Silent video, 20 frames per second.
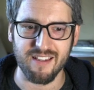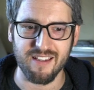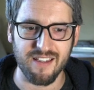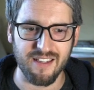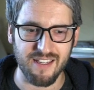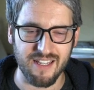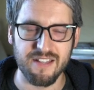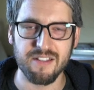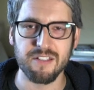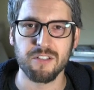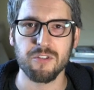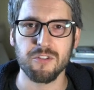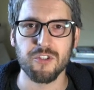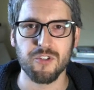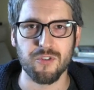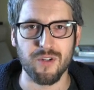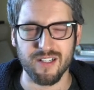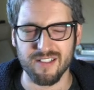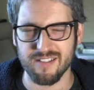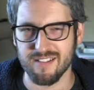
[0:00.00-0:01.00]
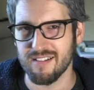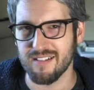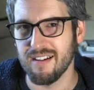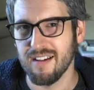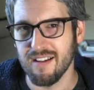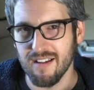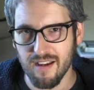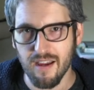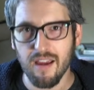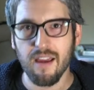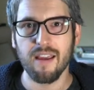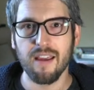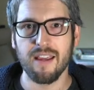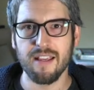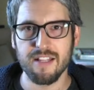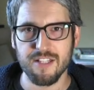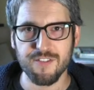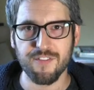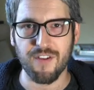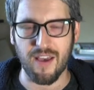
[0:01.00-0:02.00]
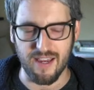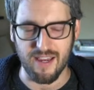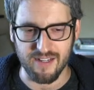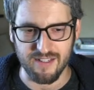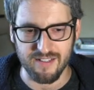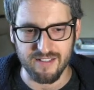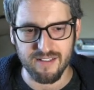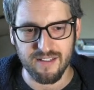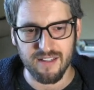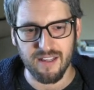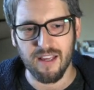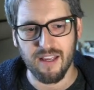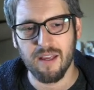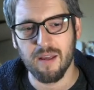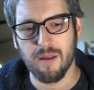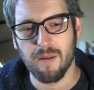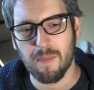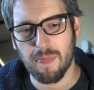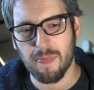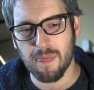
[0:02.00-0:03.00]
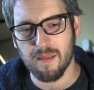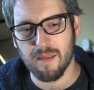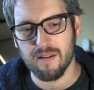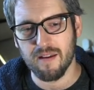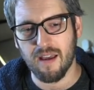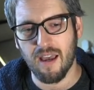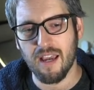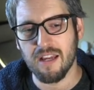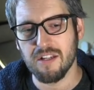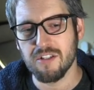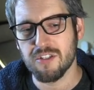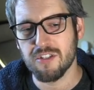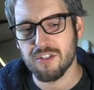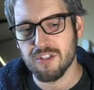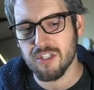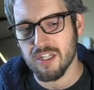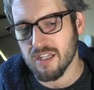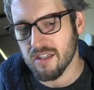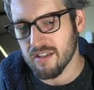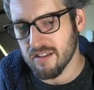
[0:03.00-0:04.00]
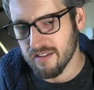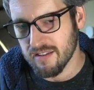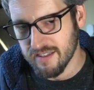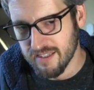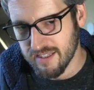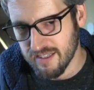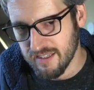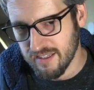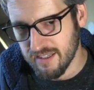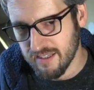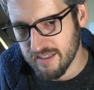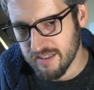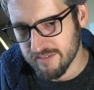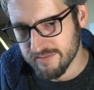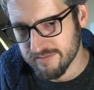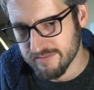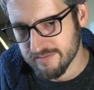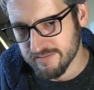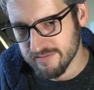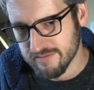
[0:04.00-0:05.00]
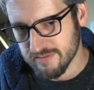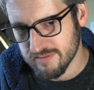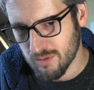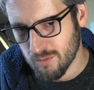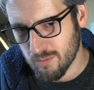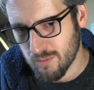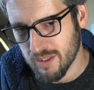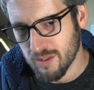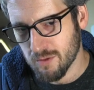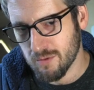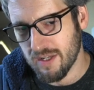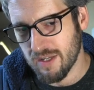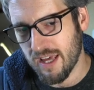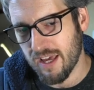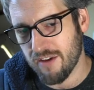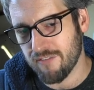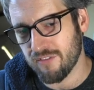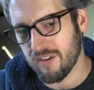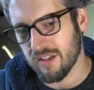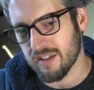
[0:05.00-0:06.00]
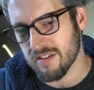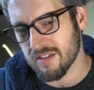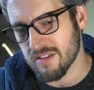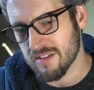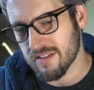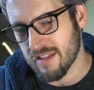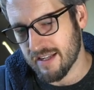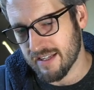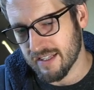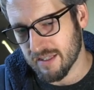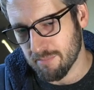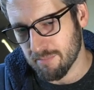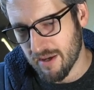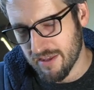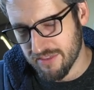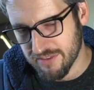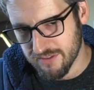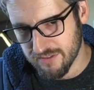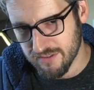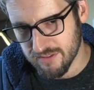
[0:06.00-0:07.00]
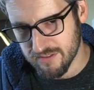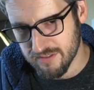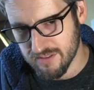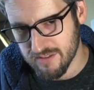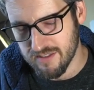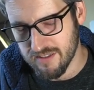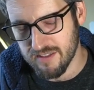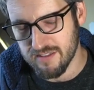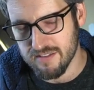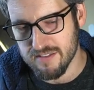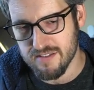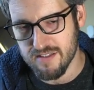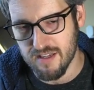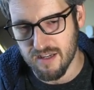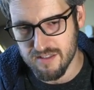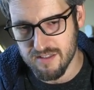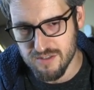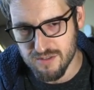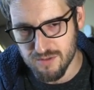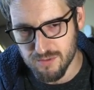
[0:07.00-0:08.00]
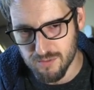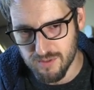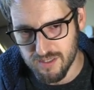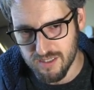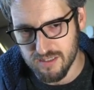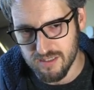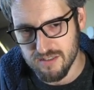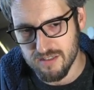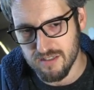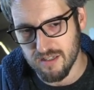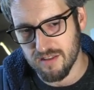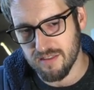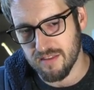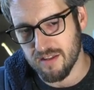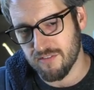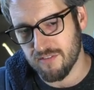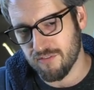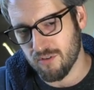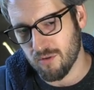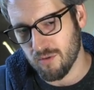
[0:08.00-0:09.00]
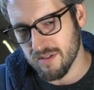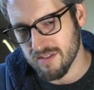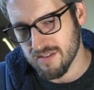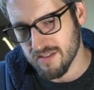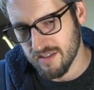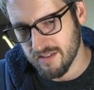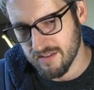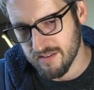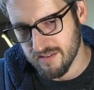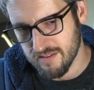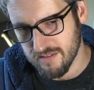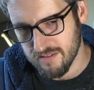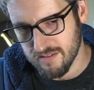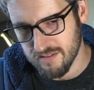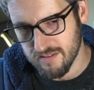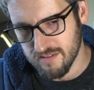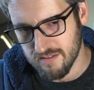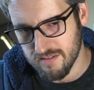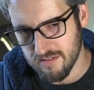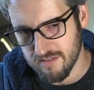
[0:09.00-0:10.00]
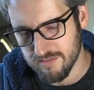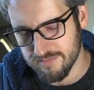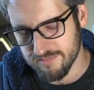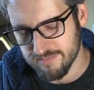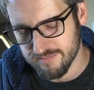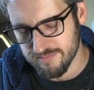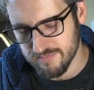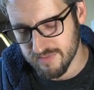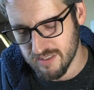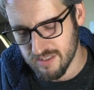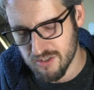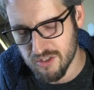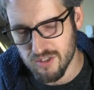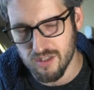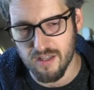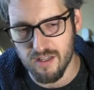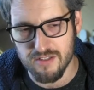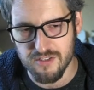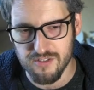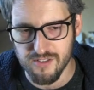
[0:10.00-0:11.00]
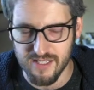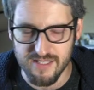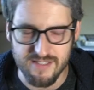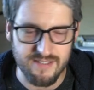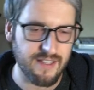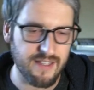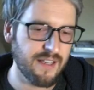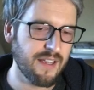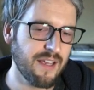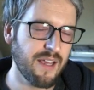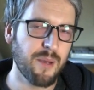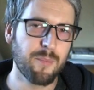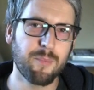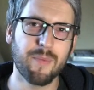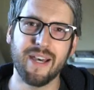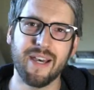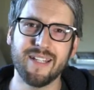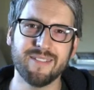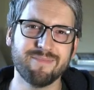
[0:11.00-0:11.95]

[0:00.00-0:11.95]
in the constructor. It's fine. Ideally, we could have like a static method that assigns to it and therefore is in the initializer list, but